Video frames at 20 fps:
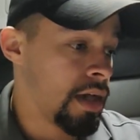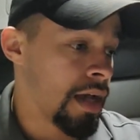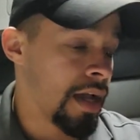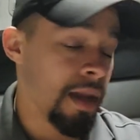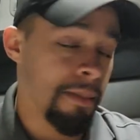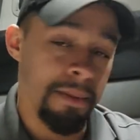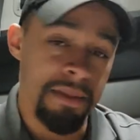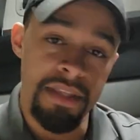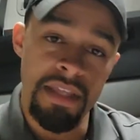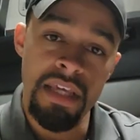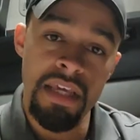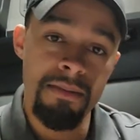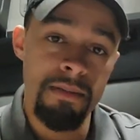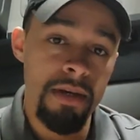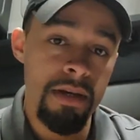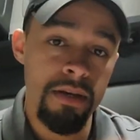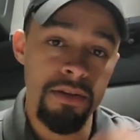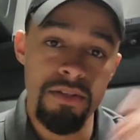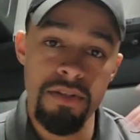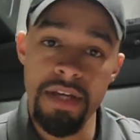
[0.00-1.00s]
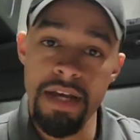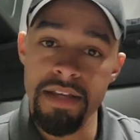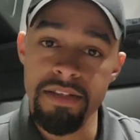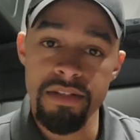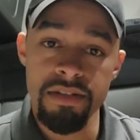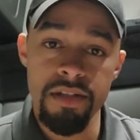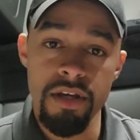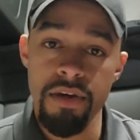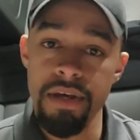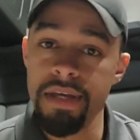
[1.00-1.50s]
But the email, you guys
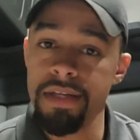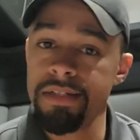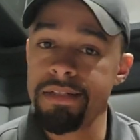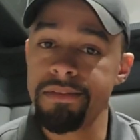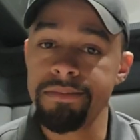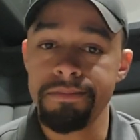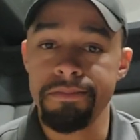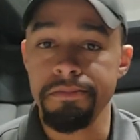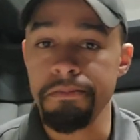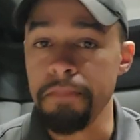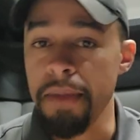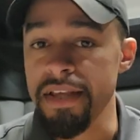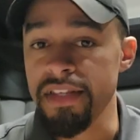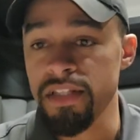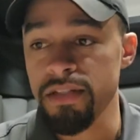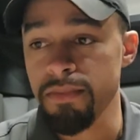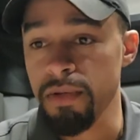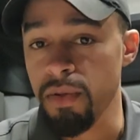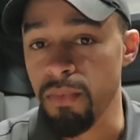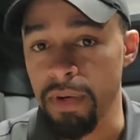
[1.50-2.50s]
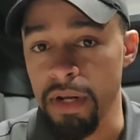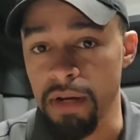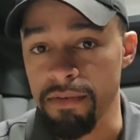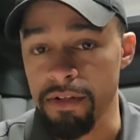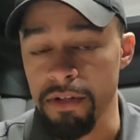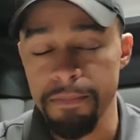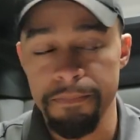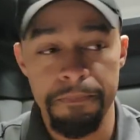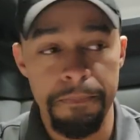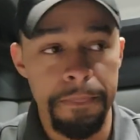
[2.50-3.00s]
can go ahead and message me
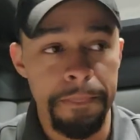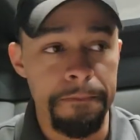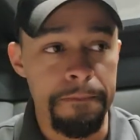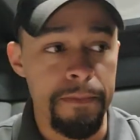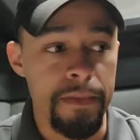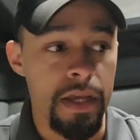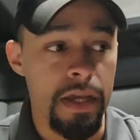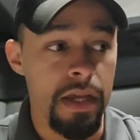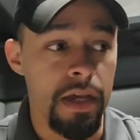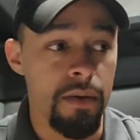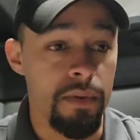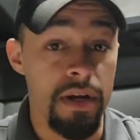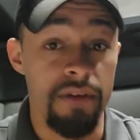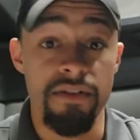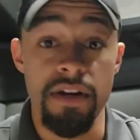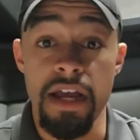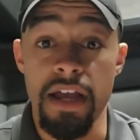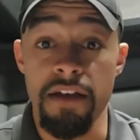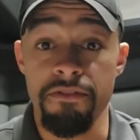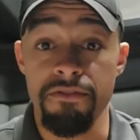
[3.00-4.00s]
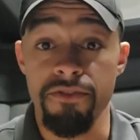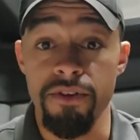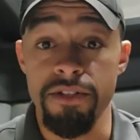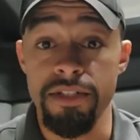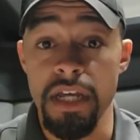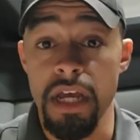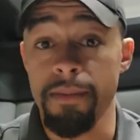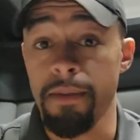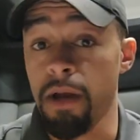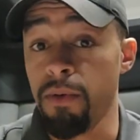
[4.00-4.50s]
whenever. Whenever I have free
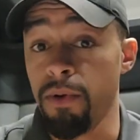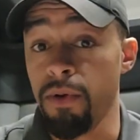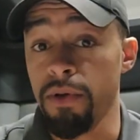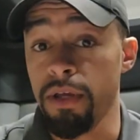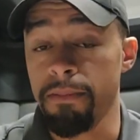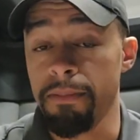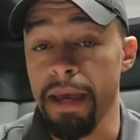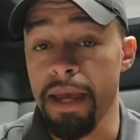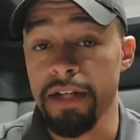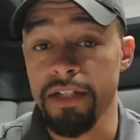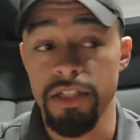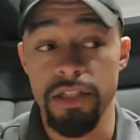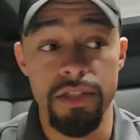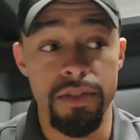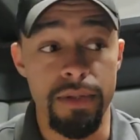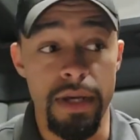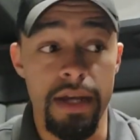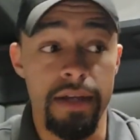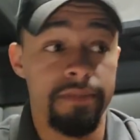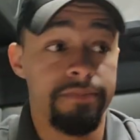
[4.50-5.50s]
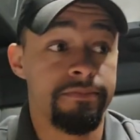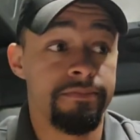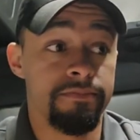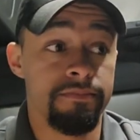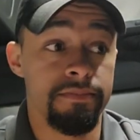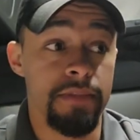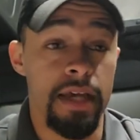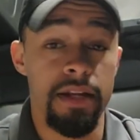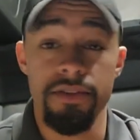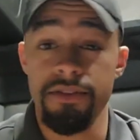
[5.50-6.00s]
time, I will get back to you. I
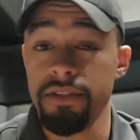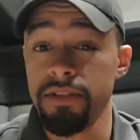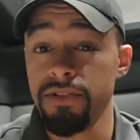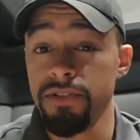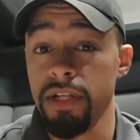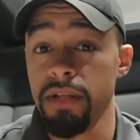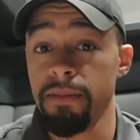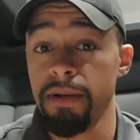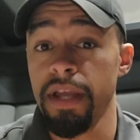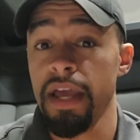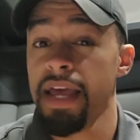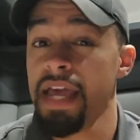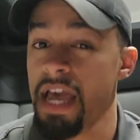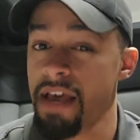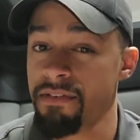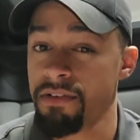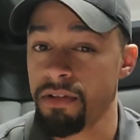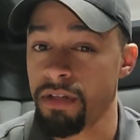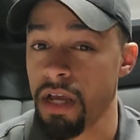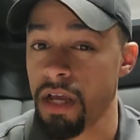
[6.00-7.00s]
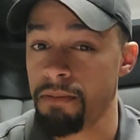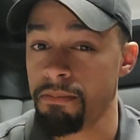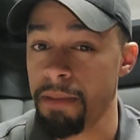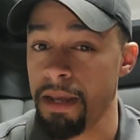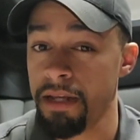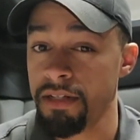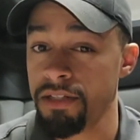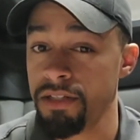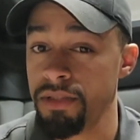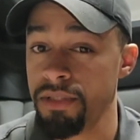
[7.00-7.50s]
don't think there's anybody I haven't gotten
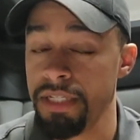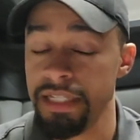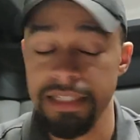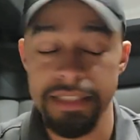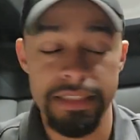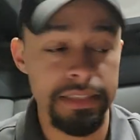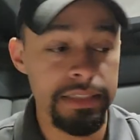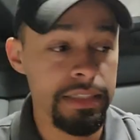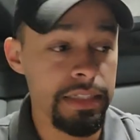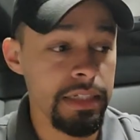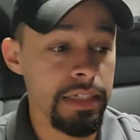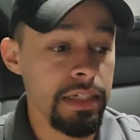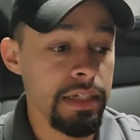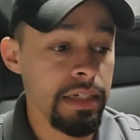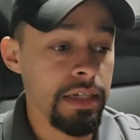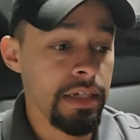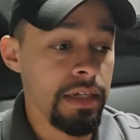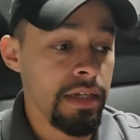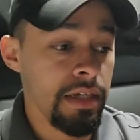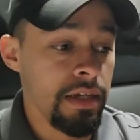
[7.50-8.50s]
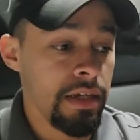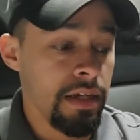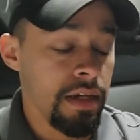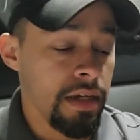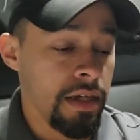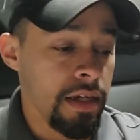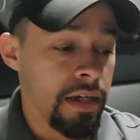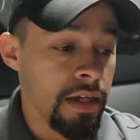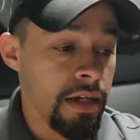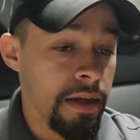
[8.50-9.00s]
back to yet.
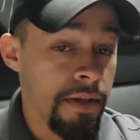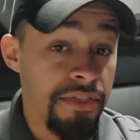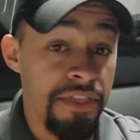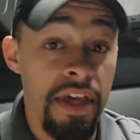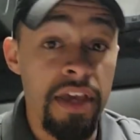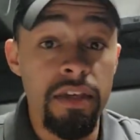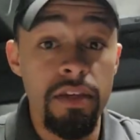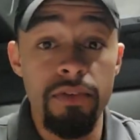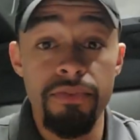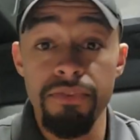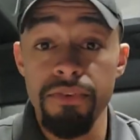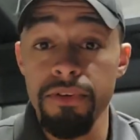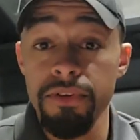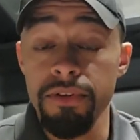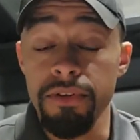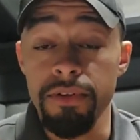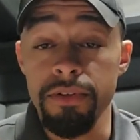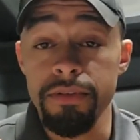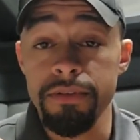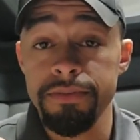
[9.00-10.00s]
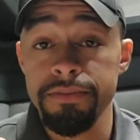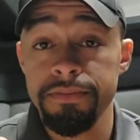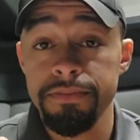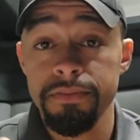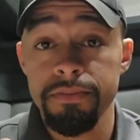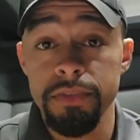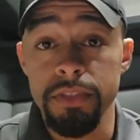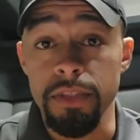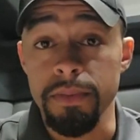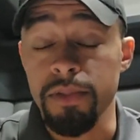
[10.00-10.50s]
Thank you for
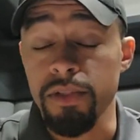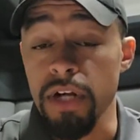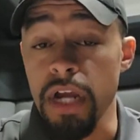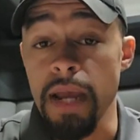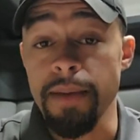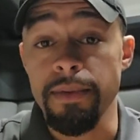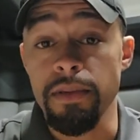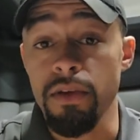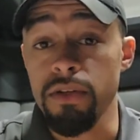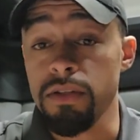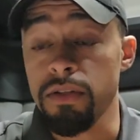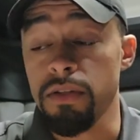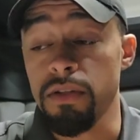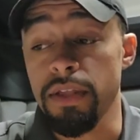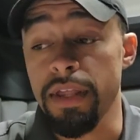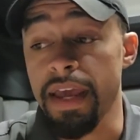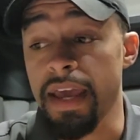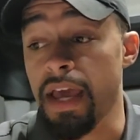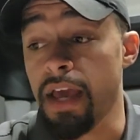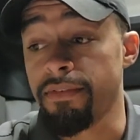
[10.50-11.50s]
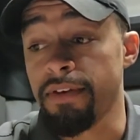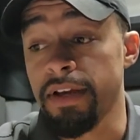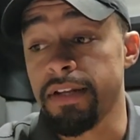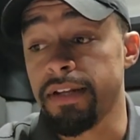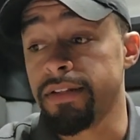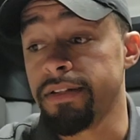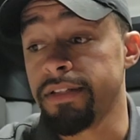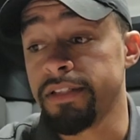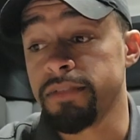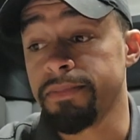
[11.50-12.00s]
subscribing, those of you that have. I
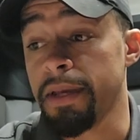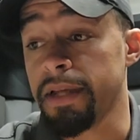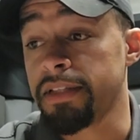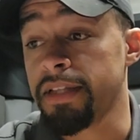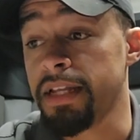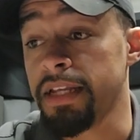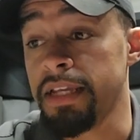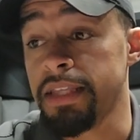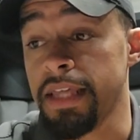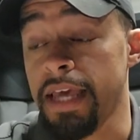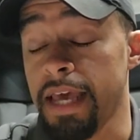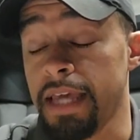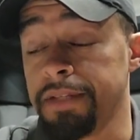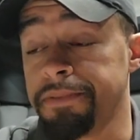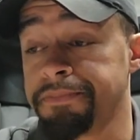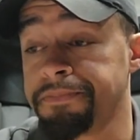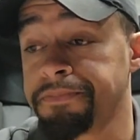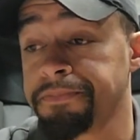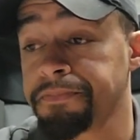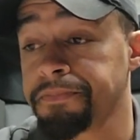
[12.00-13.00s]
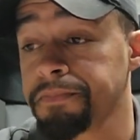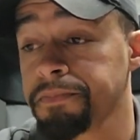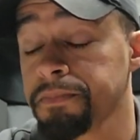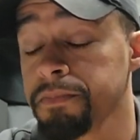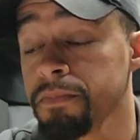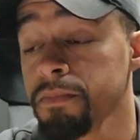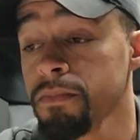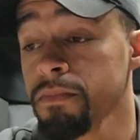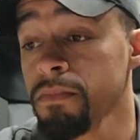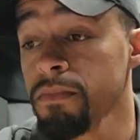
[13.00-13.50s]
didn't expect any of that.
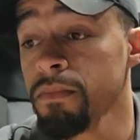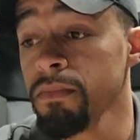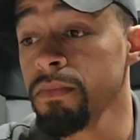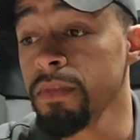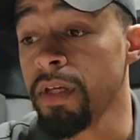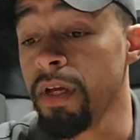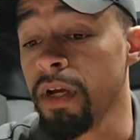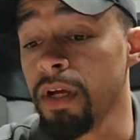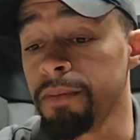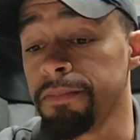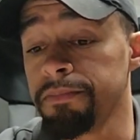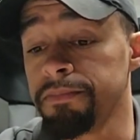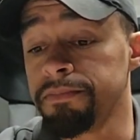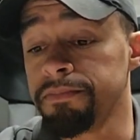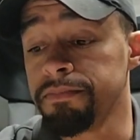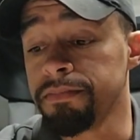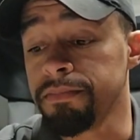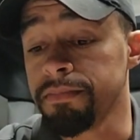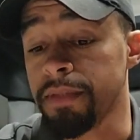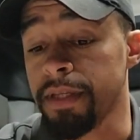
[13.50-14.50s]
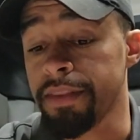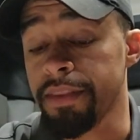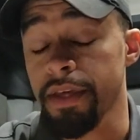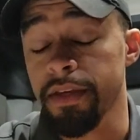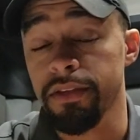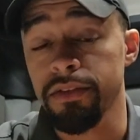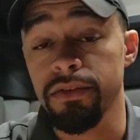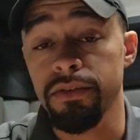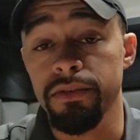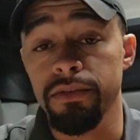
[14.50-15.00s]
And
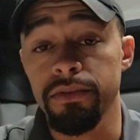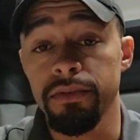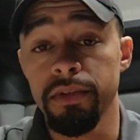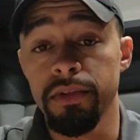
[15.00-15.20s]
thank you